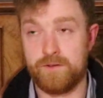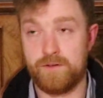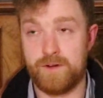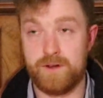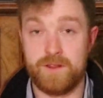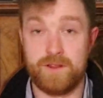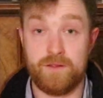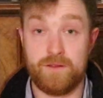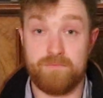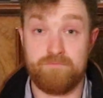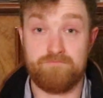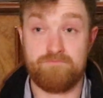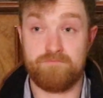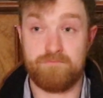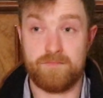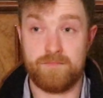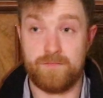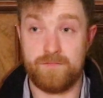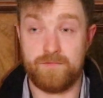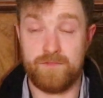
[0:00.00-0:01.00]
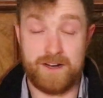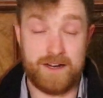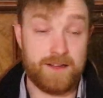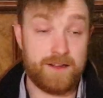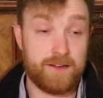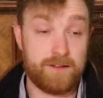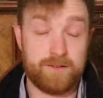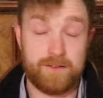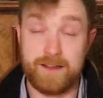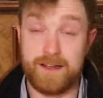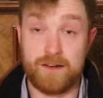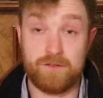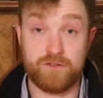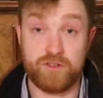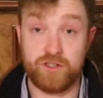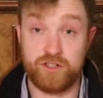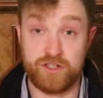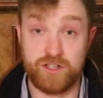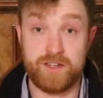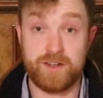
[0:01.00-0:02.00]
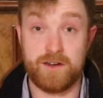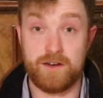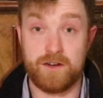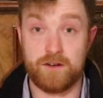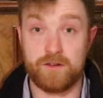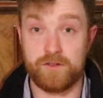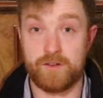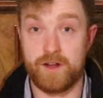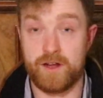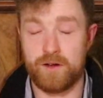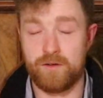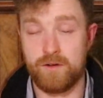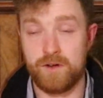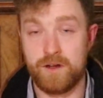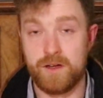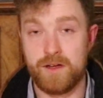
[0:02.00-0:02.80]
and really you can see how shit it looks now,